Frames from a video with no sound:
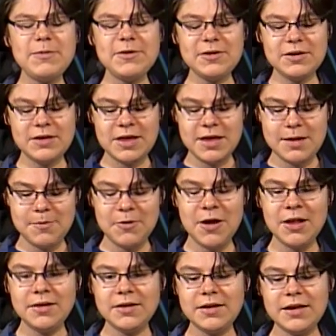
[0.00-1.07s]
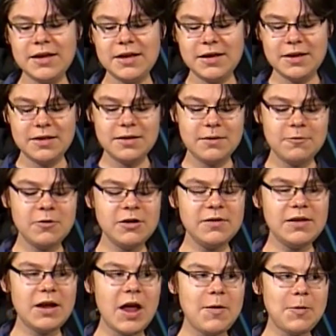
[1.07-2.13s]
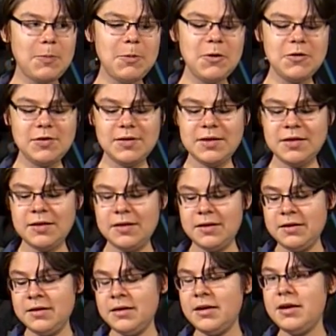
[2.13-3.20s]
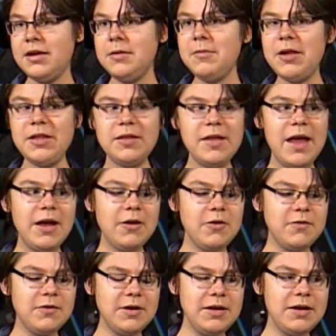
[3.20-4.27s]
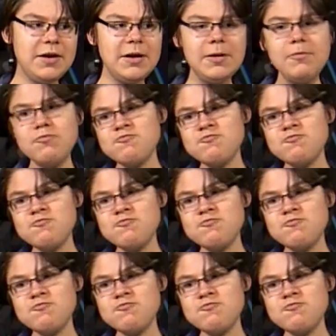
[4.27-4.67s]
book I brought today. One of the comic books that's in my stack over here.